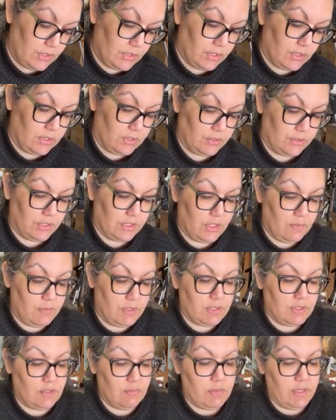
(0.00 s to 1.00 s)
this cloche? Give
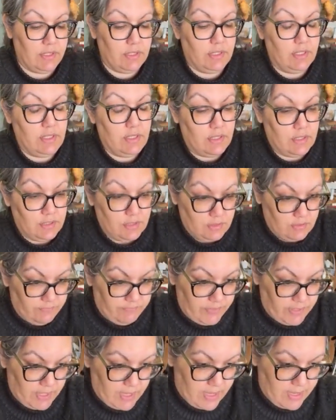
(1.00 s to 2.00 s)
me some ideas. So
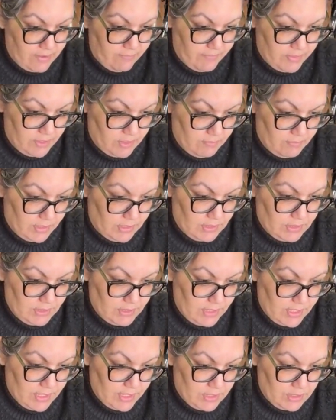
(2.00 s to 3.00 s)
if I have it in my
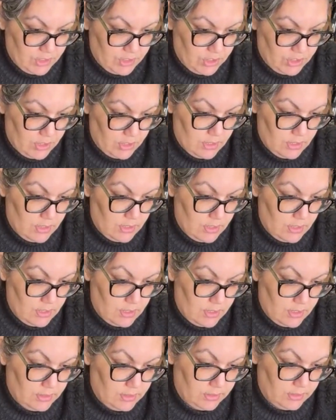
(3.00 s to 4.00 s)
stash,
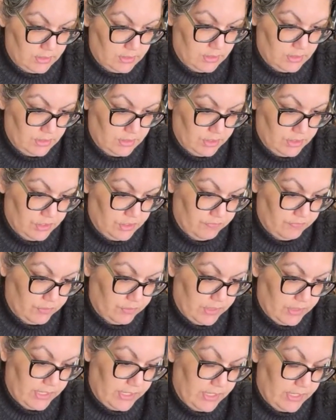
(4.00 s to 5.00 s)
I could search for